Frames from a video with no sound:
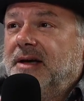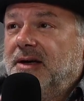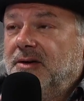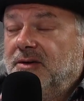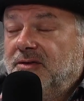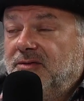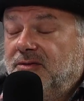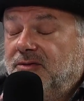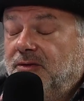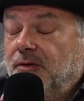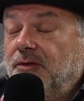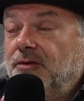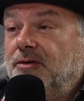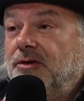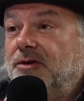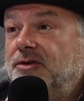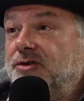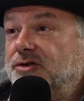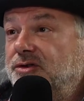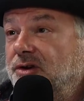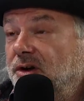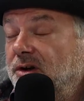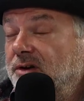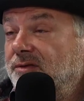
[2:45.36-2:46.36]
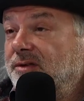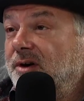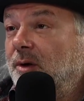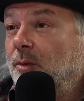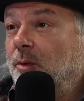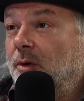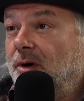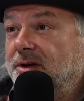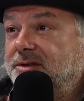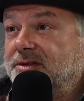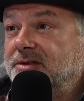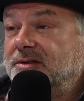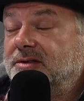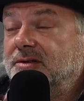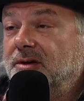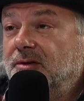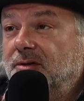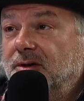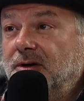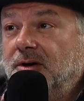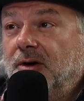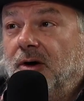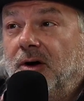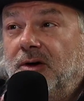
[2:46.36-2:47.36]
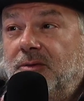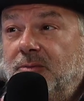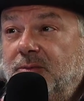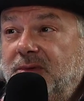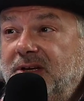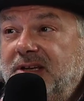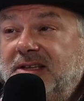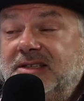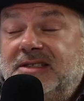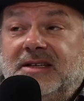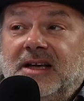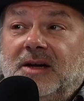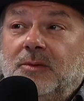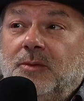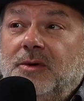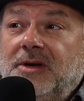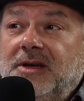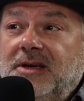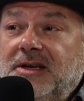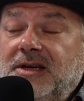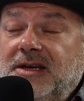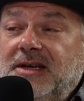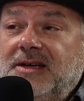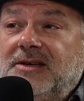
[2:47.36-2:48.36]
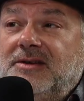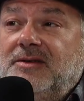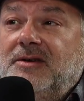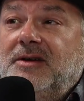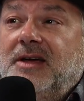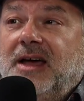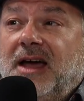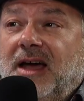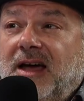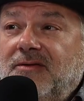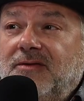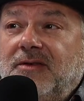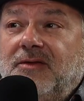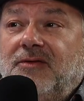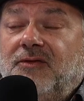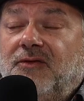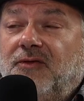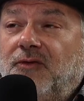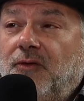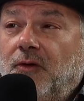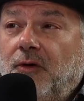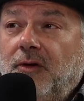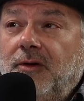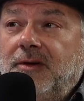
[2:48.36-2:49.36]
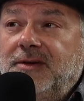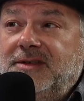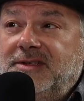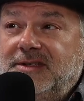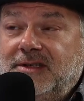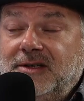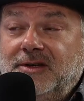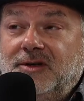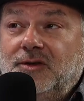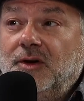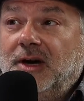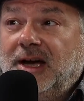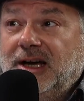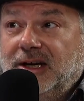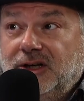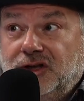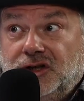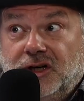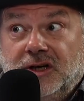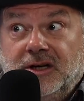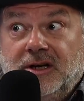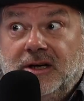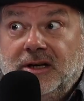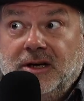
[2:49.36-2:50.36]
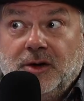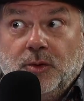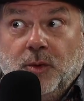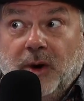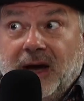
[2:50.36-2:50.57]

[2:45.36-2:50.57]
And full control over what's going on means that we need to have a full situational